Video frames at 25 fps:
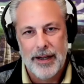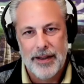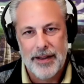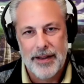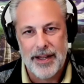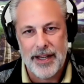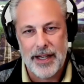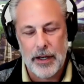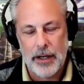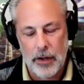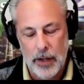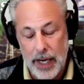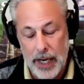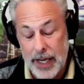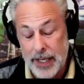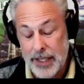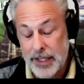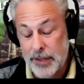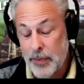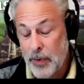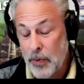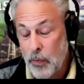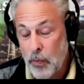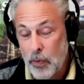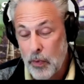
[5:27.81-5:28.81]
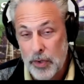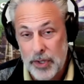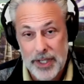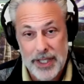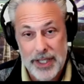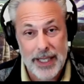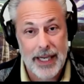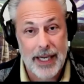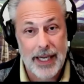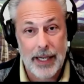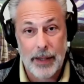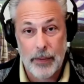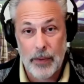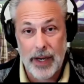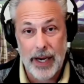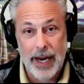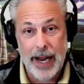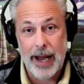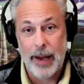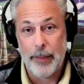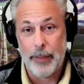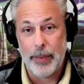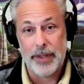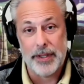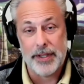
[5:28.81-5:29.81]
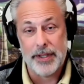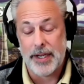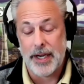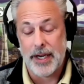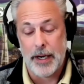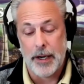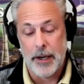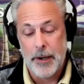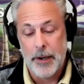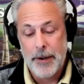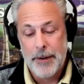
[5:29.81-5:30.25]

year ends, but we'll see what happens there.